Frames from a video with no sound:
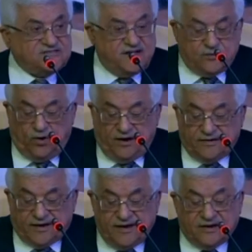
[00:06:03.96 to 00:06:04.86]

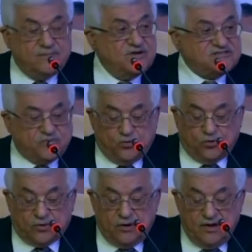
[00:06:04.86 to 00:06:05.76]
Jerusalem stands
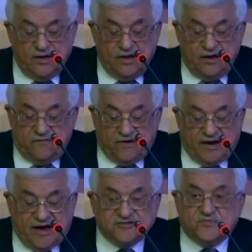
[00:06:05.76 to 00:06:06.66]
witness to
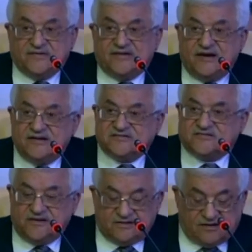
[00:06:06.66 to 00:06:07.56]
an
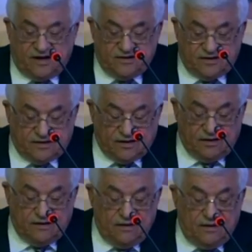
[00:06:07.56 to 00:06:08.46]
unprecedented
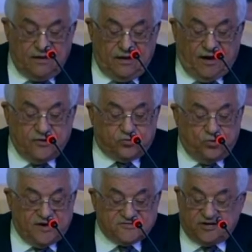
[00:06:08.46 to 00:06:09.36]
acceleration
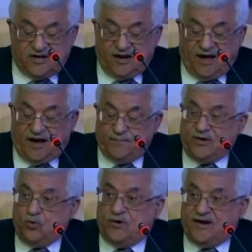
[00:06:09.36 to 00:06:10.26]
of settlement
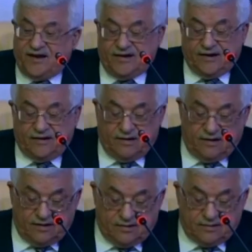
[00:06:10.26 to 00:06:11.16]
attacks
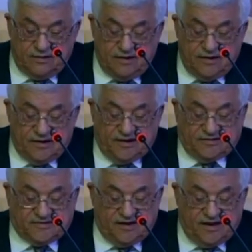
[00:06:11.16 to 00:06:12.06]
as work
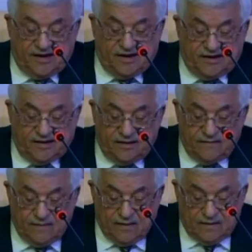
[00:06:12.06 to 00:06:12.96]
is being
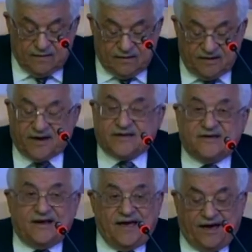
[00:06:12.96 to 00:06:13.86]
done day and
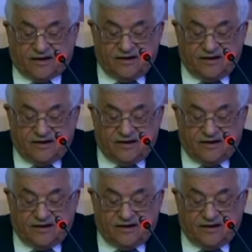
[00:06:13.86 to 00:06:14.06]
night